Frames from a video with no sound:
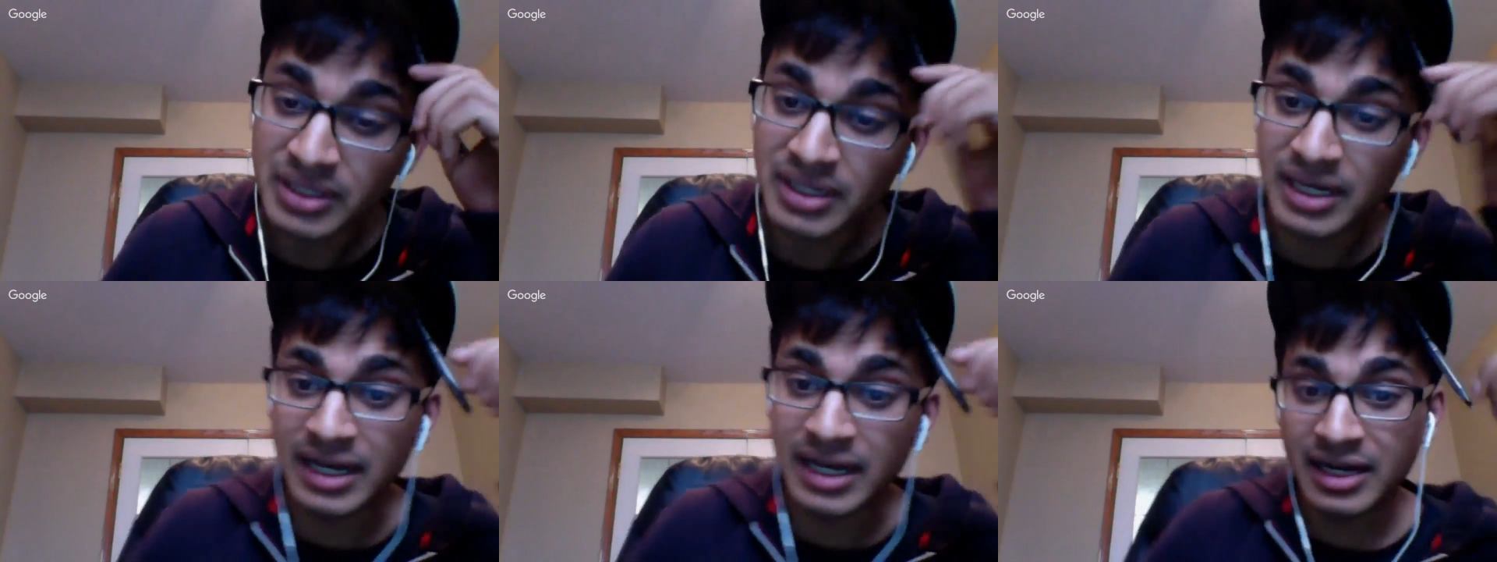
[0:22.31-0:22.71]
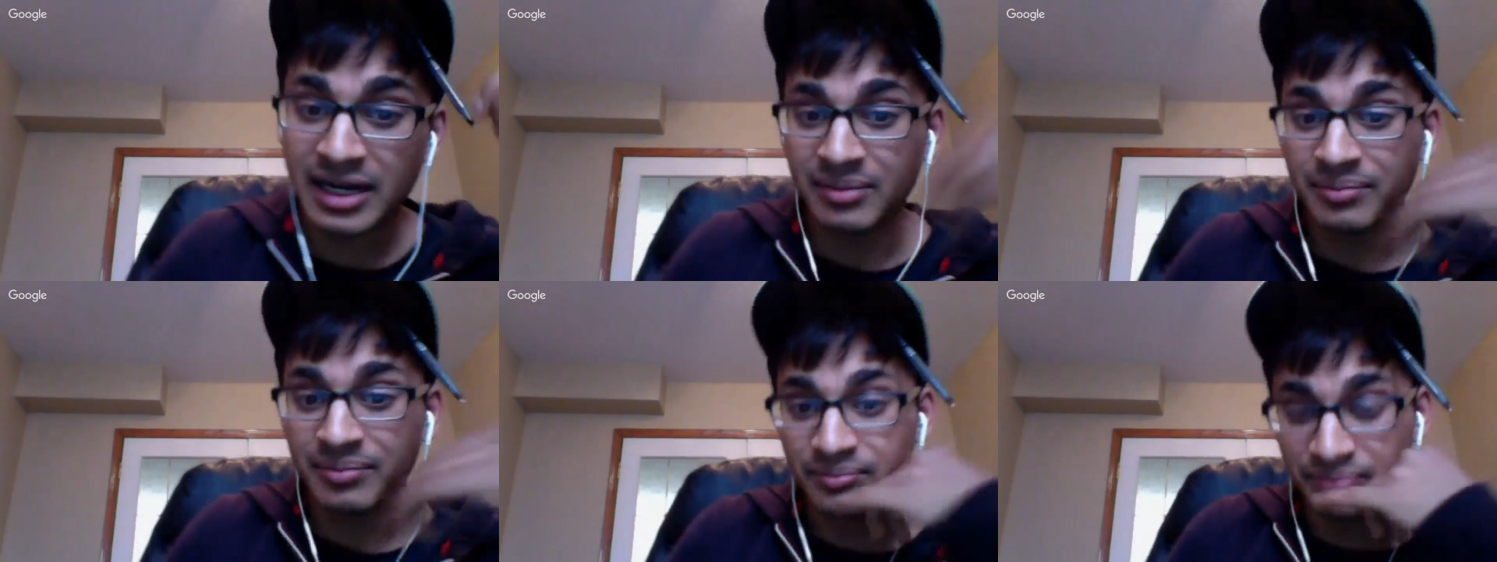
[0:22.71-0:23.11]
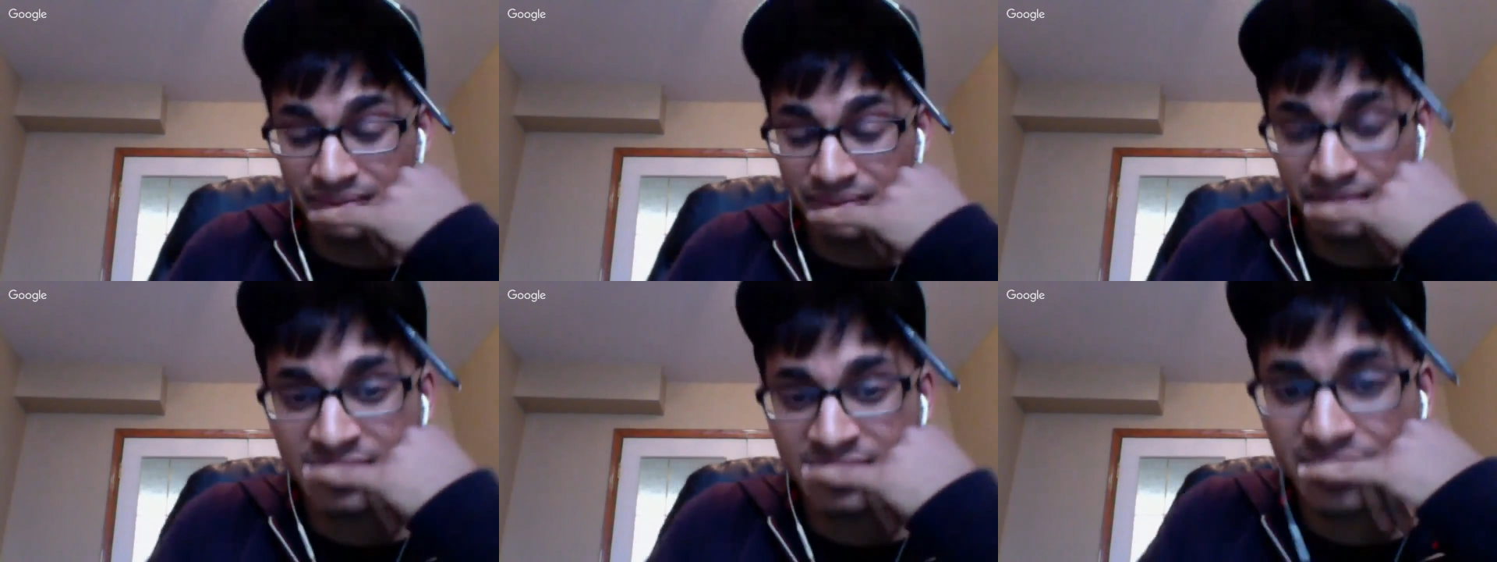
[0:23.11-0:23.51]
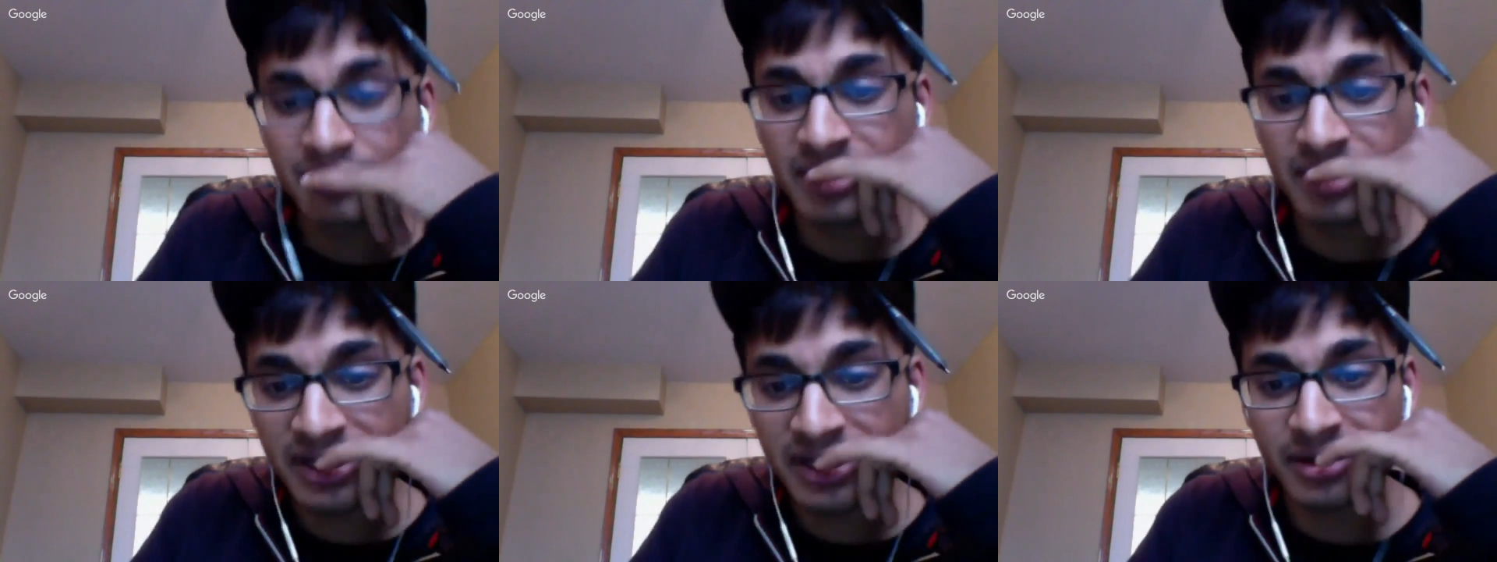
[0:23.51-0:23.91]
Um, it's a good
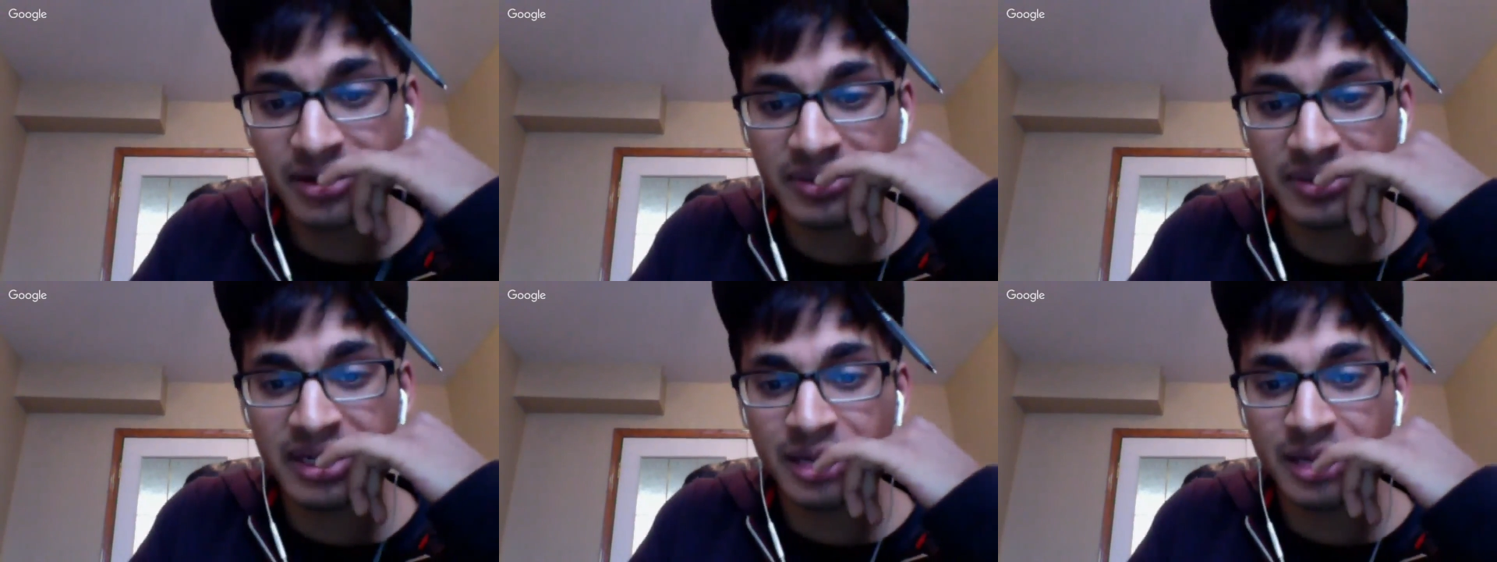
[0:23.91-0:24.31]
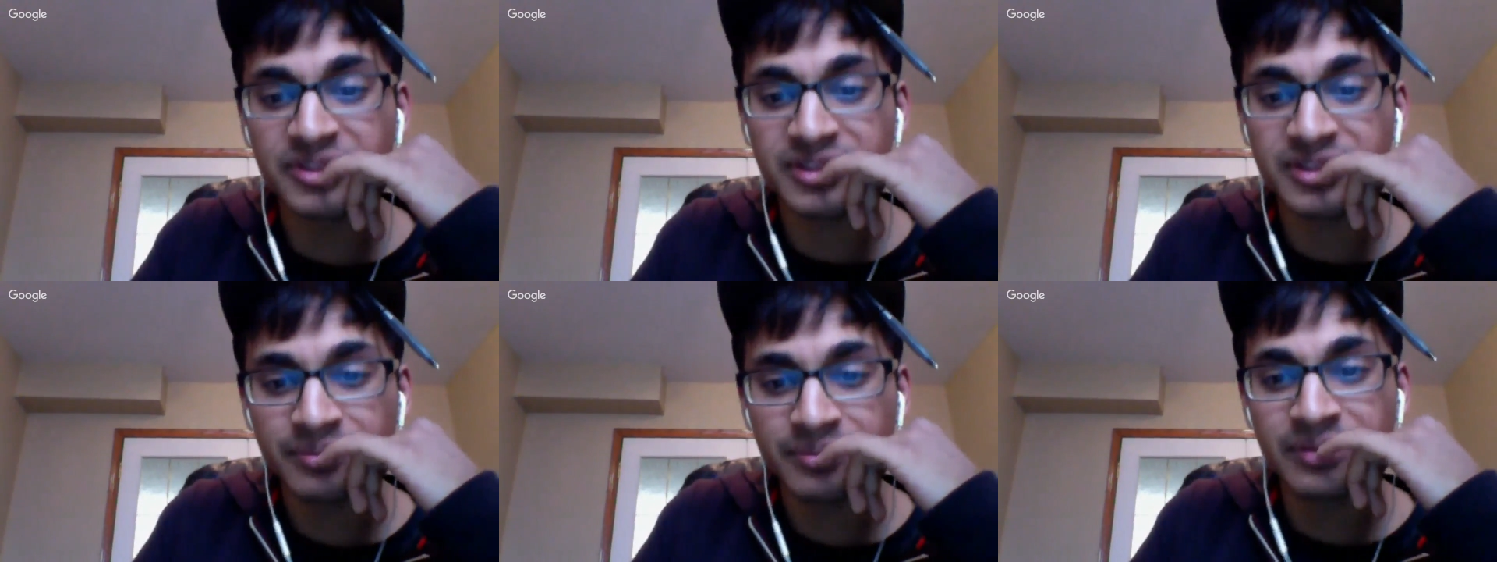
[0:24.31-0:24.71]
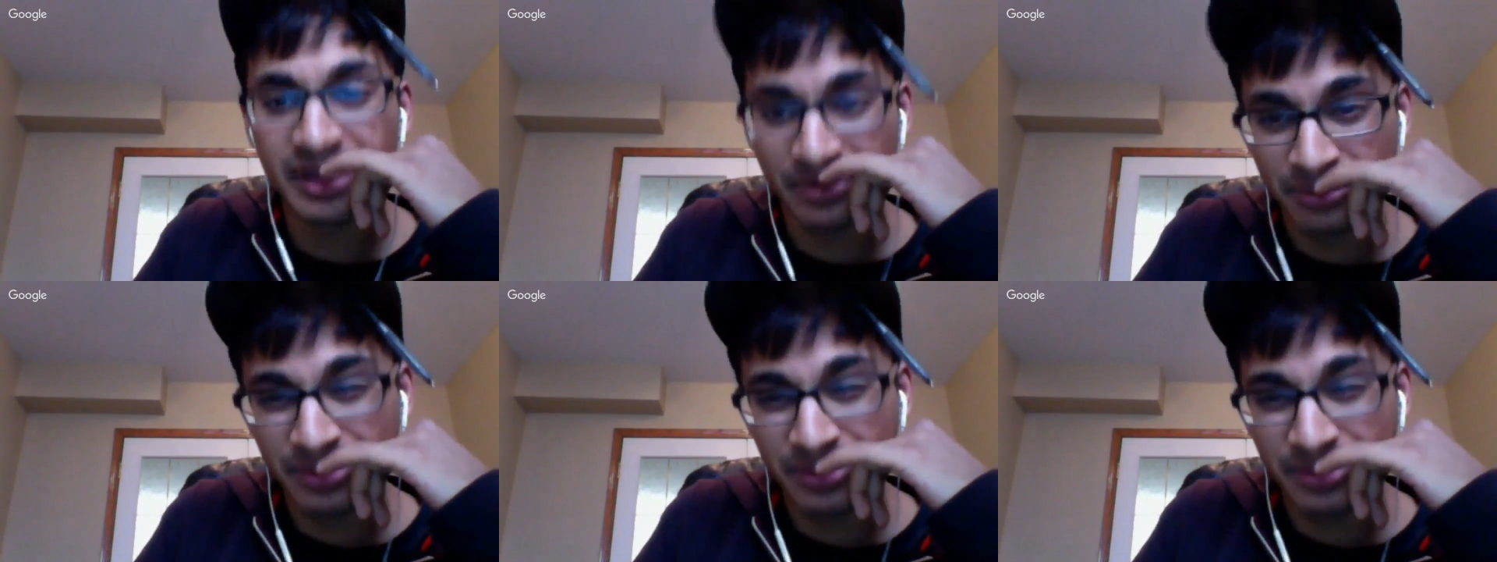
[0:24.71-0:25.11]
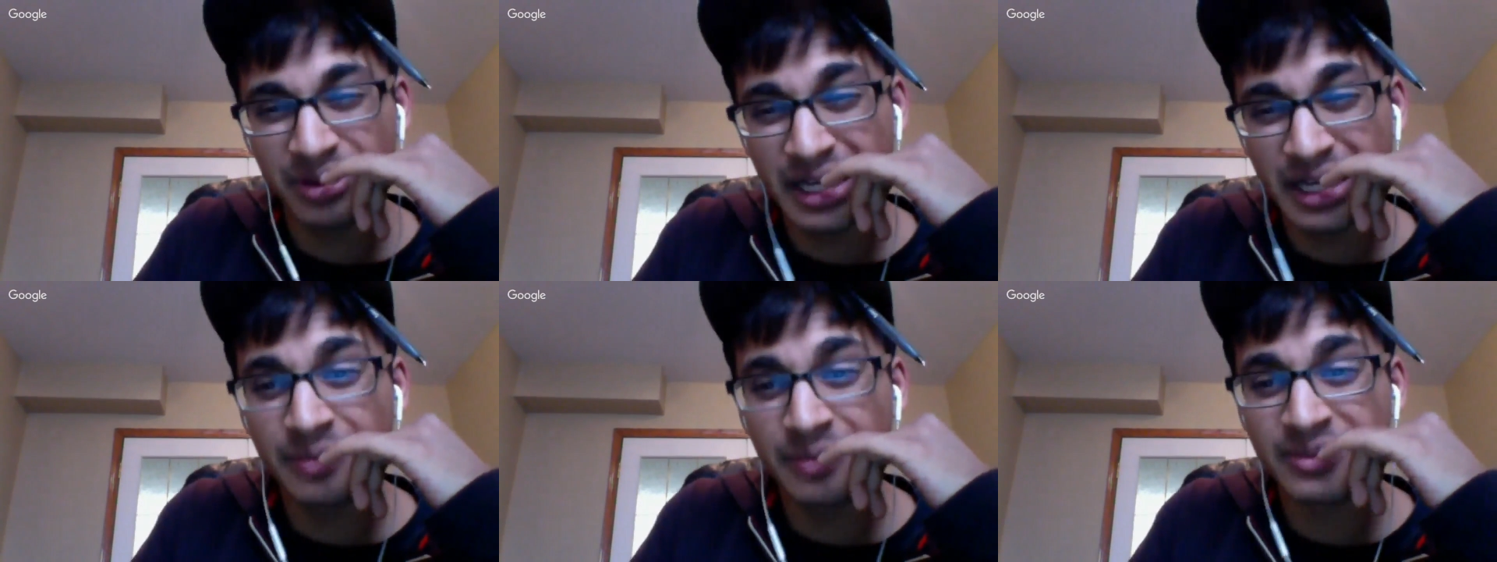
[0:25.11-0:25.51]
way to go. It helps. That really
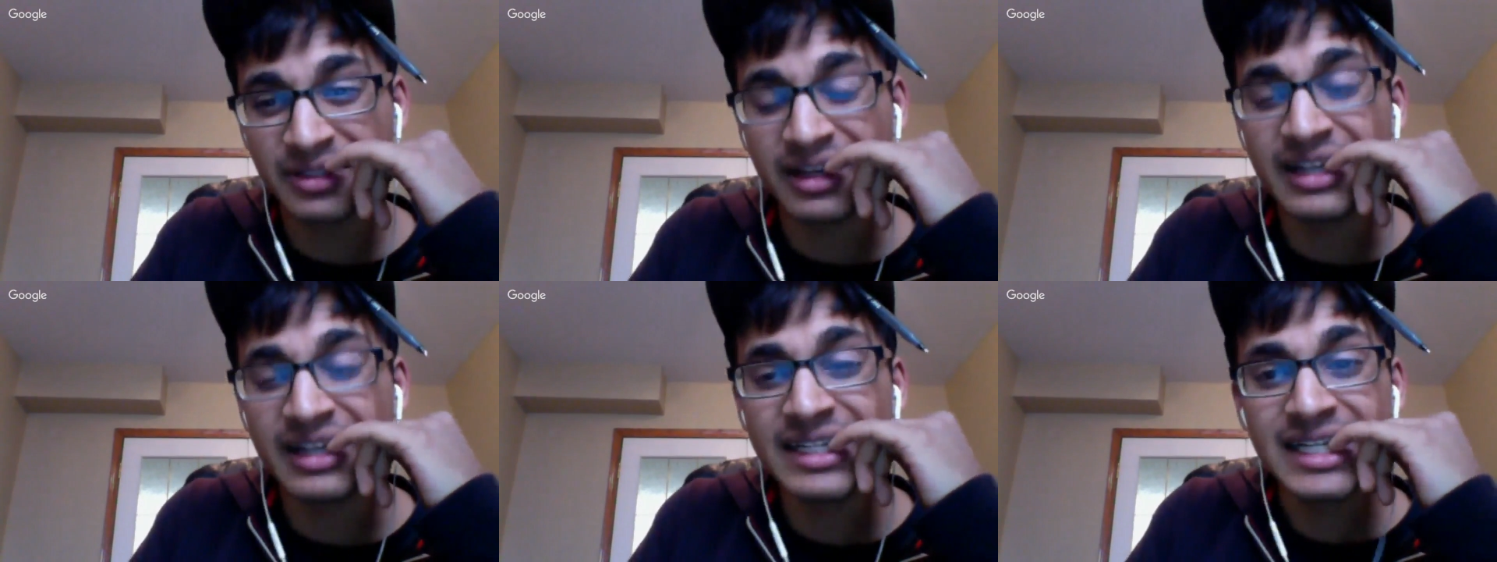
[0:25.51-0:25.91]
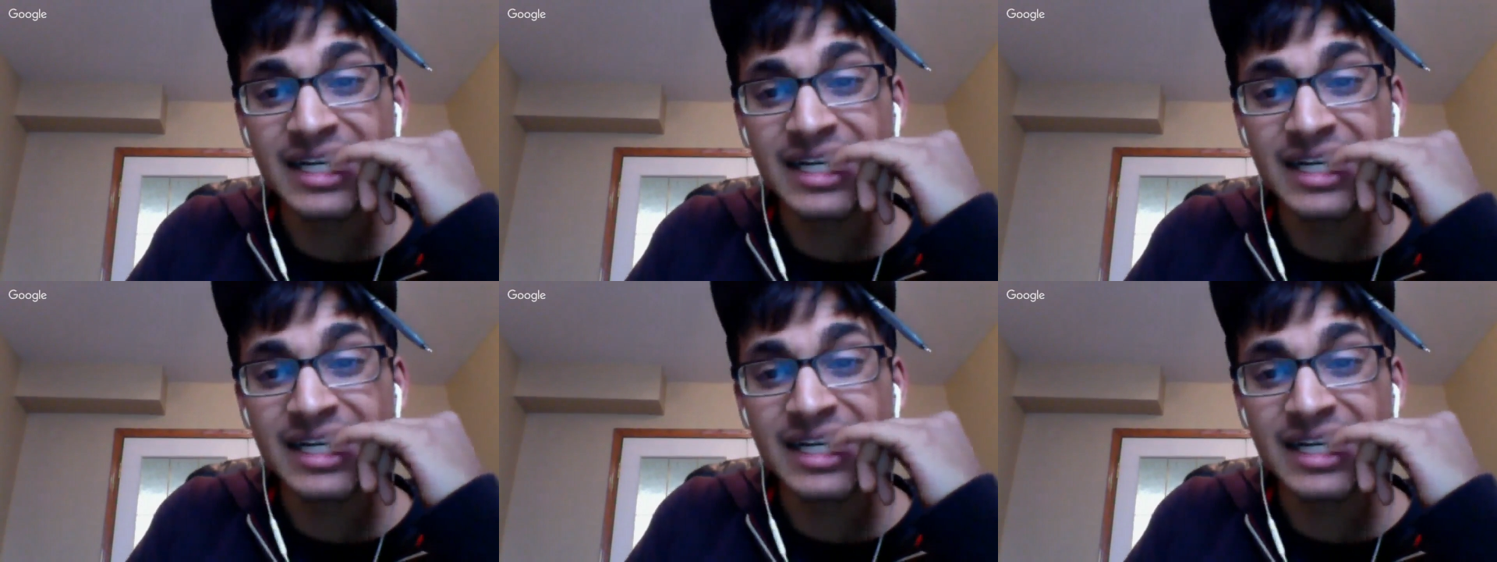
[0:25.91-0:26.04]
helps a lot.